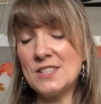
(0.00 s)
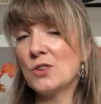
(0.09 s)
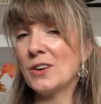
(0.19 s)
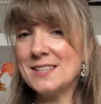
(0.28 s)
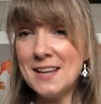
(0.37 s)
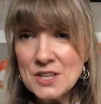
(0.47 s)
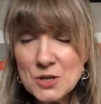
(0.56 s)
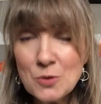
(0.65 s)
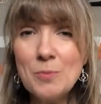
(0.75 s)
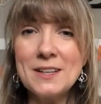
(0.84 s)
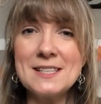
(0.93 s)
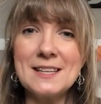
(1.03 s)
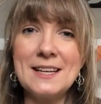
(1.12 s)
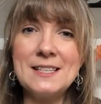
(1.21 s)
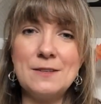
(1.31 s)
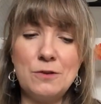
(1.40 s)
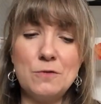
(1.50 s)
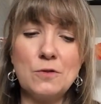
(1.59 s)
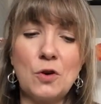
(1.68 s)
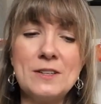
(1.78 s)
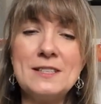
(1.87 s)
It's not essential, but it's nice if you've
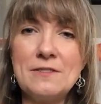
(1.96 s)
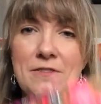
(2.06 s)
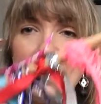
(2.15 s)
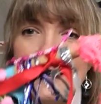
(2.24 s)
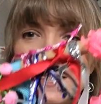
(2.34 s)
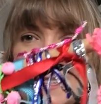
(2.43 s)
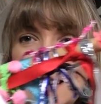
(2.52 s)
got different